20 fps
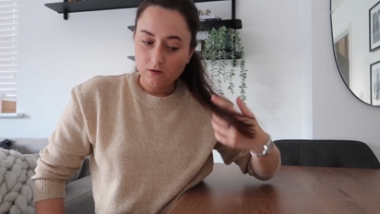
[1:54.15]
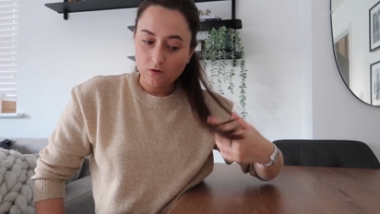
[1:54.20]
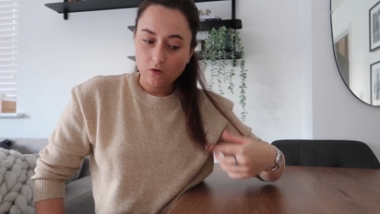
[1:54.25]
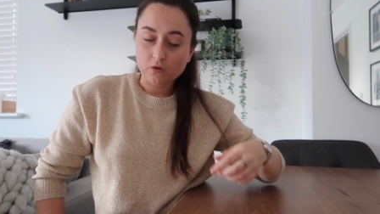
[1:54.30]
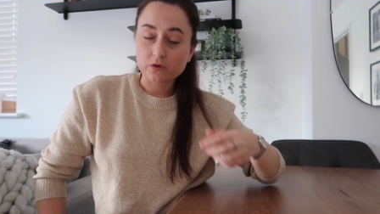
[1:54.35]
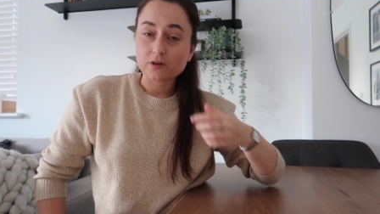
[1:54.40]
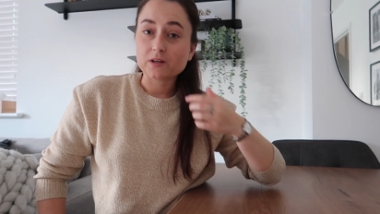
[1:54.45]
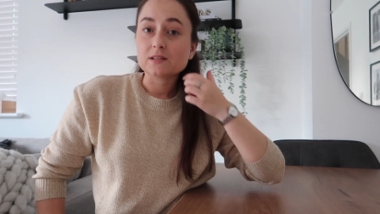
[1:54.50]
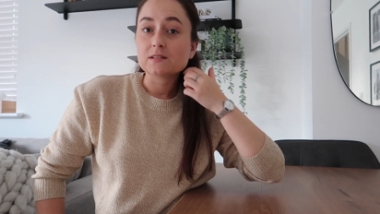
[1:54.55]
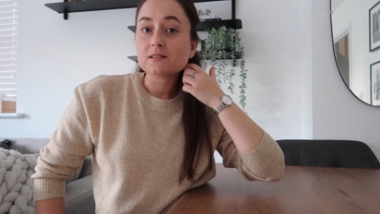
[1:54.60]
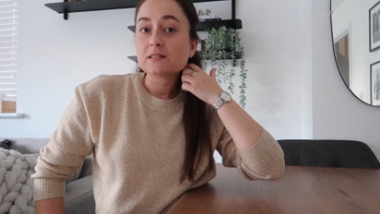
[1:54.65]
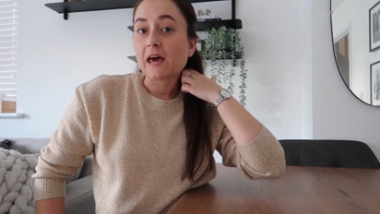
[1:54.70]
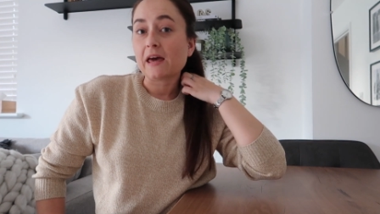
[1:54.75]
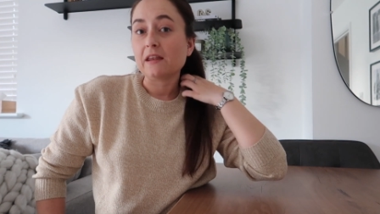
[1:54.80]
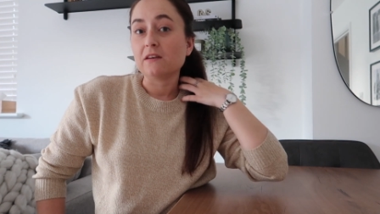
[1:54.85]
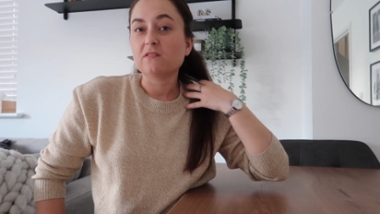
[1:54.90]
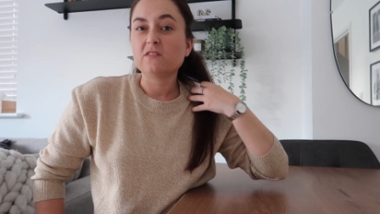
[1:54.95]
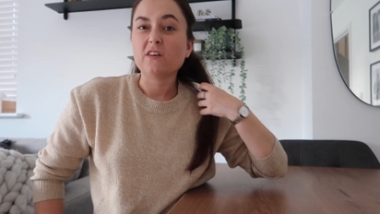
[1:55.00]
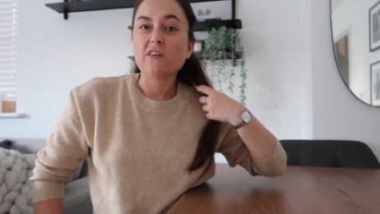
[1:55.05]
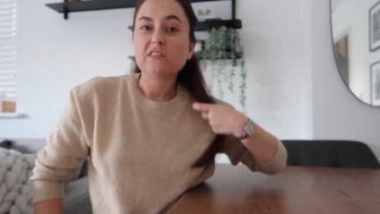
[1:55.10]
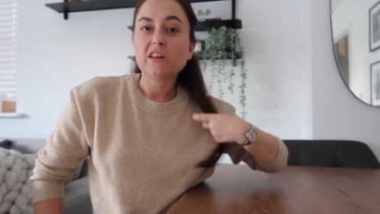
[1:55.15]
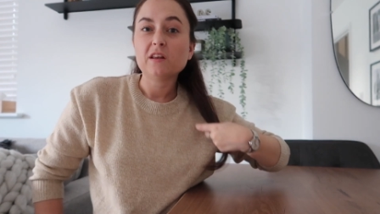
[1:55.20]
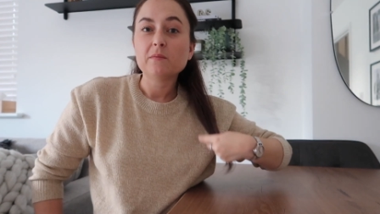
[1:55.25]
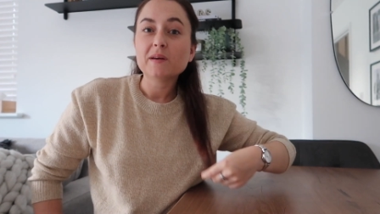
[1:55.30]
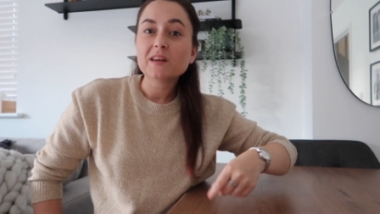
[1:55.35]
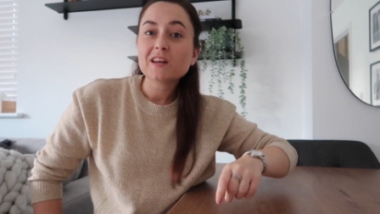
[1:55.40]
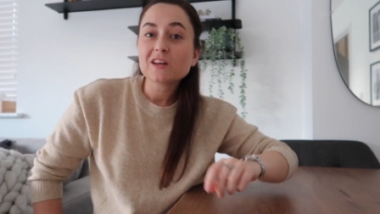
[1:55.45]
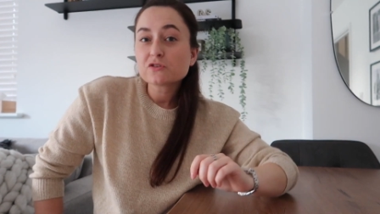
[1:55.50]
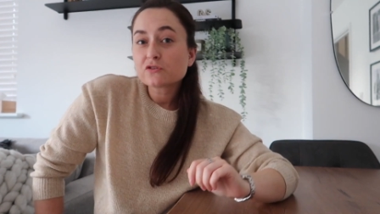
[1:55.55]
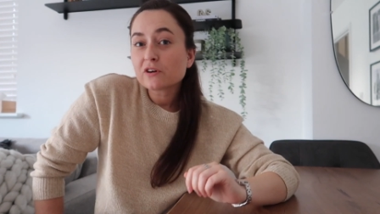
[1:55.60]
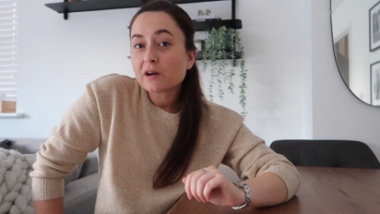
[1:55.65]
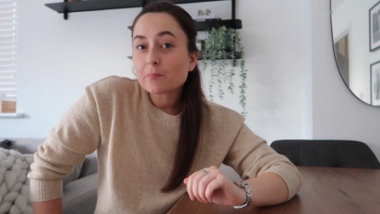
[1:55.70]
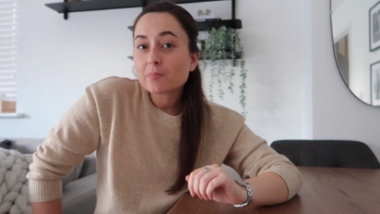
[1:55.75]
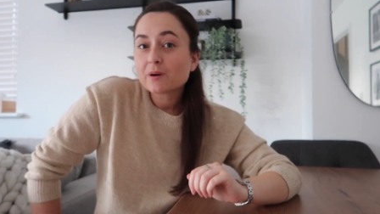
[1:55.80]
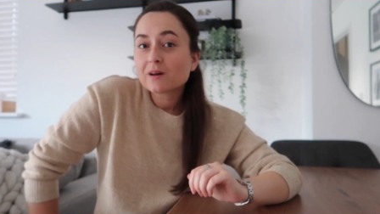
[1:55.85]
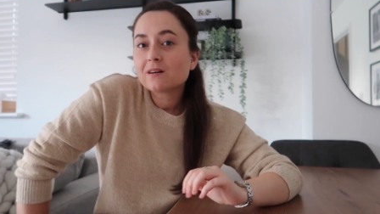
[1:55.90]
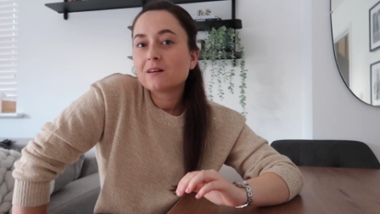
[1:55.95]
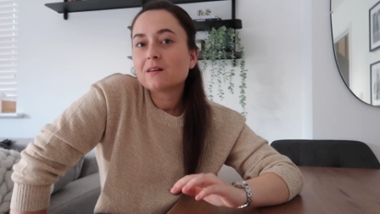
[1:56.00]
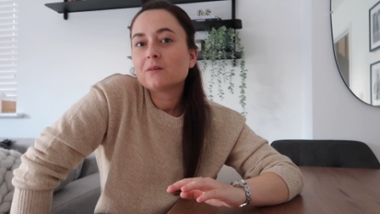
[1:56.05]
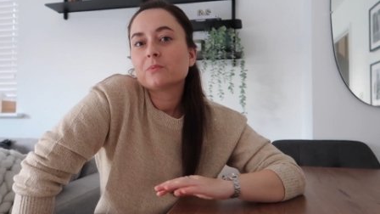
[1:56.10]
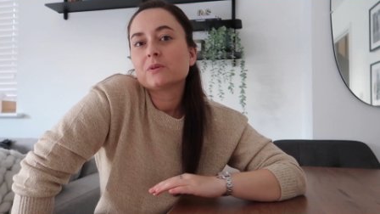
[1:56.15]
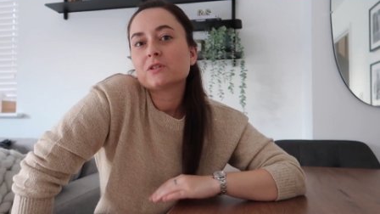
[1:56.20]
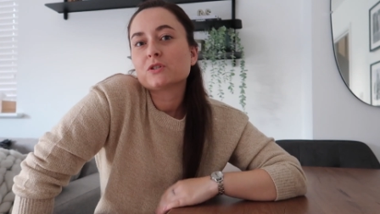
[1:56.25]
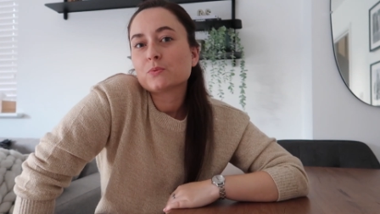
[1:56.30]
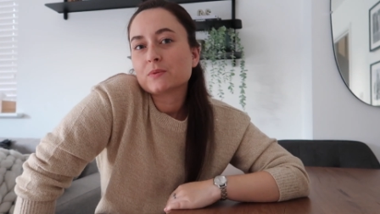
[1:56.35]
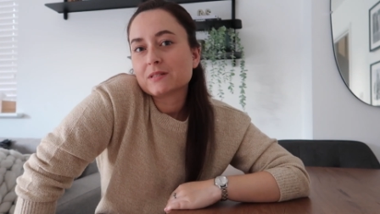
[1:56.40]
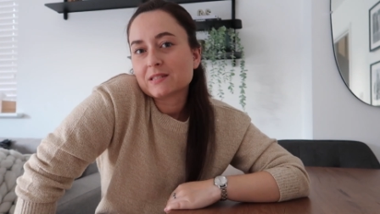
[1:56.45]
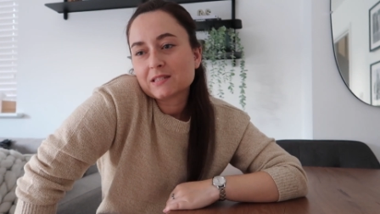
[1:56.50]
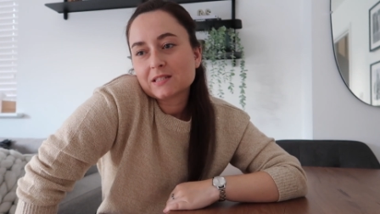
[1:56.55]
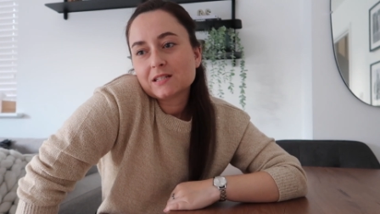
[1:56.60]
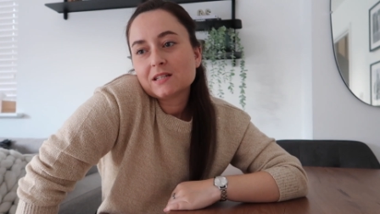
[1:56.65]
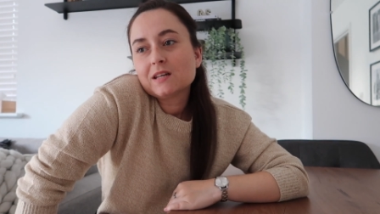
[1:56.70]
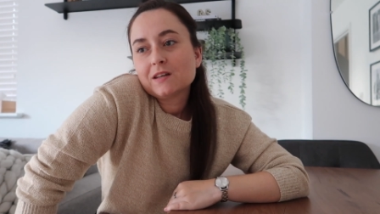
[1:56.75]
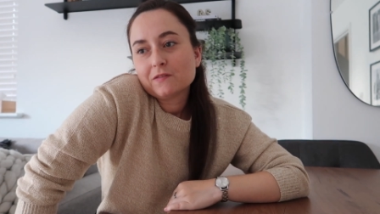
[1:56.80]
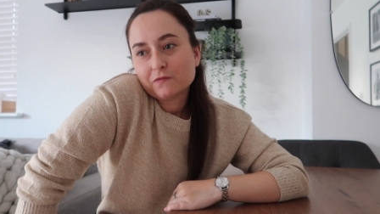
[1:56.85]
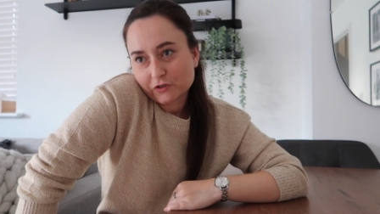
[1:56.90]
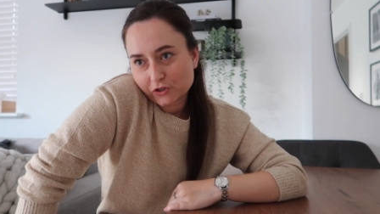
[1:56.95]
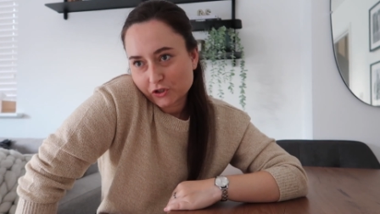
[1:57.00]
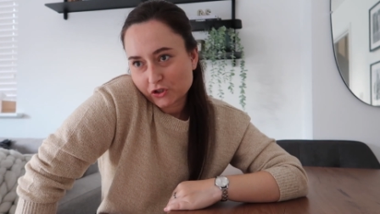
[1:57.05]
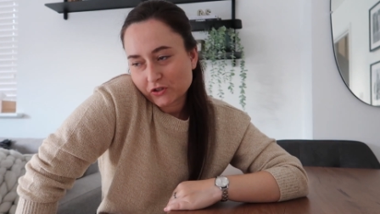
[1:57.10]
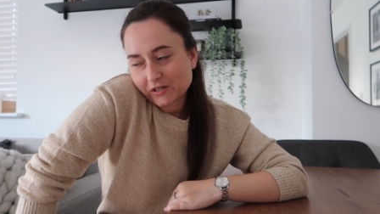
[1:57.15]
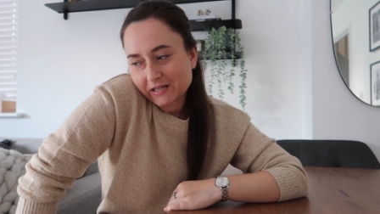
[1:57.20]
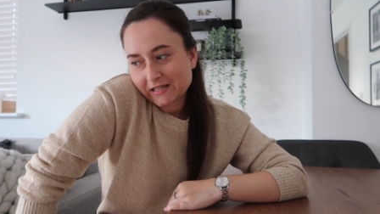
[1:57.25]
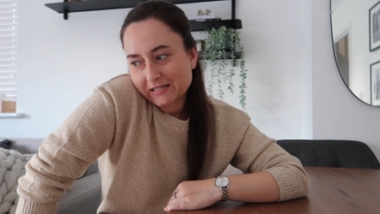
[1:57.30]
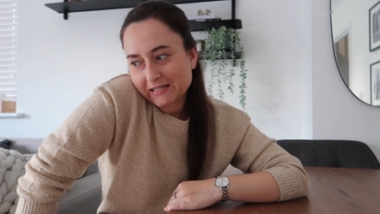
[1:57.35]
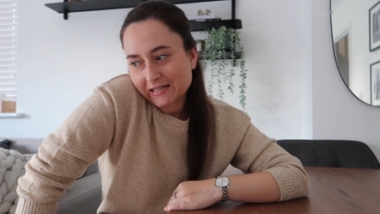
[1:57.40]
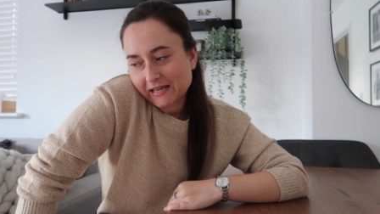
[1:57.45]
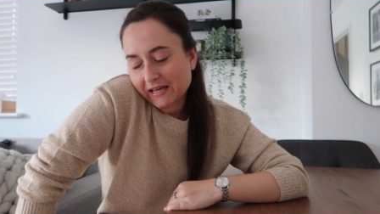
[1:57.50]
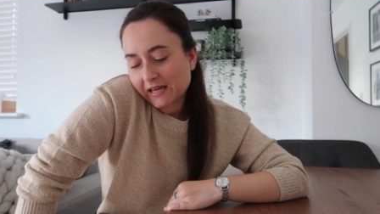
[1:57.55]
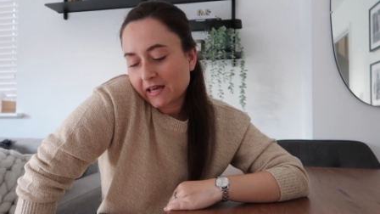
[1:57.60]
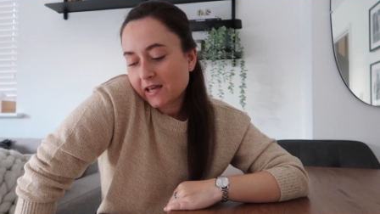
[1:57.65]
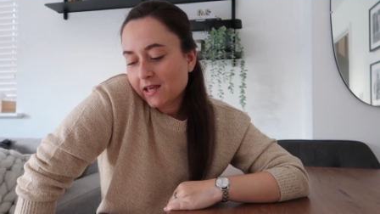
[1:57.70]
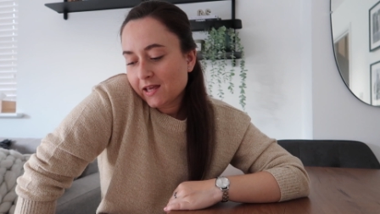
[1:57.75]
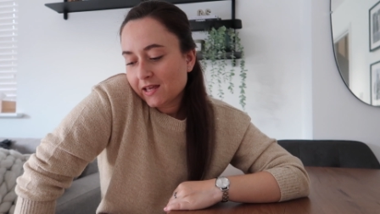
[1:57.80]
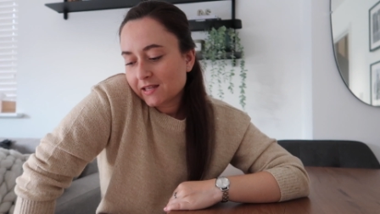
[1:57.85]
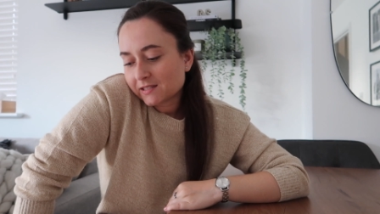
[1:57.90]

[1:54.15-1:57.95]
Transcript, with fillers: on a ten fifteen minute trip, which was frustrating.